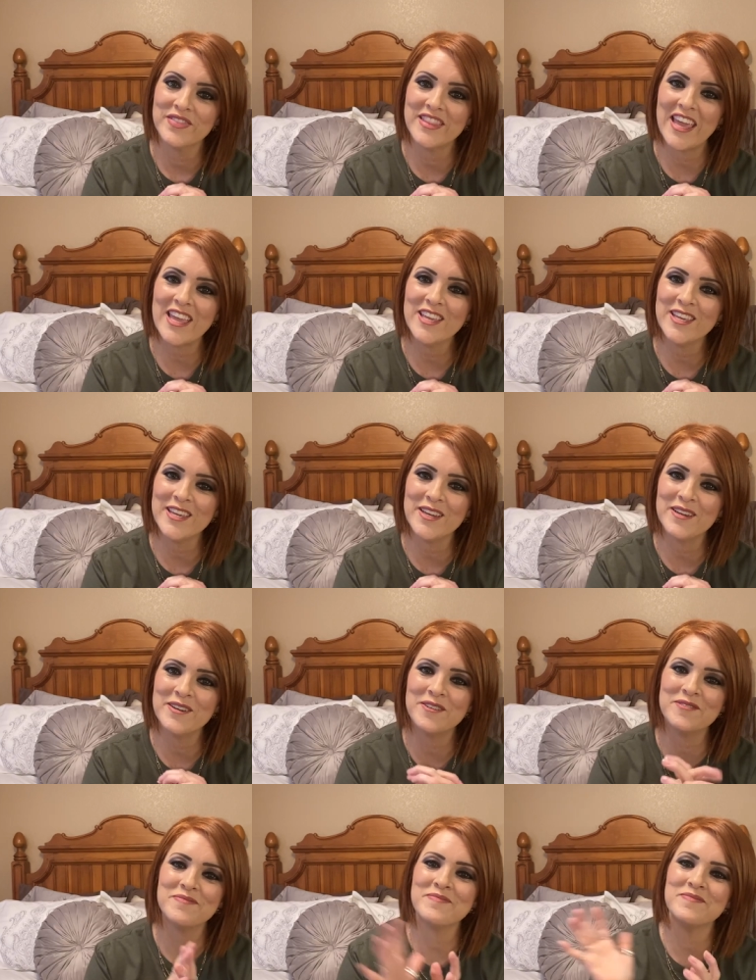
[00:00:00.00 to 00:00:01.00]
Thank
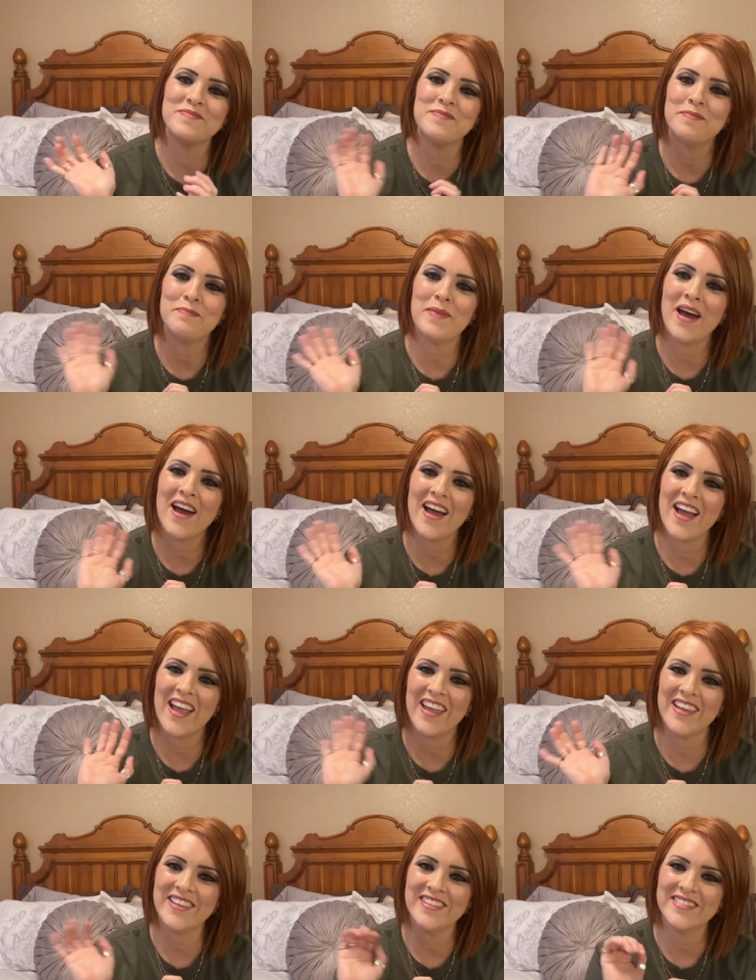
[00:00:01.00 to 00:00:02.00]
you.
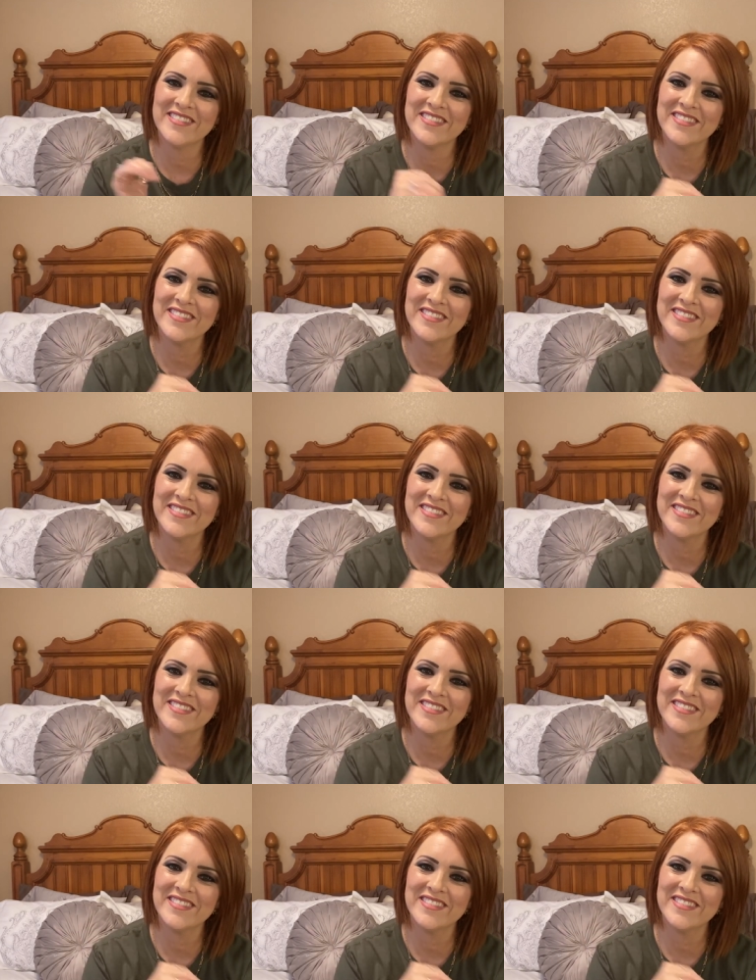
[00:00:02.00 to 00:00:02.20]
Bye.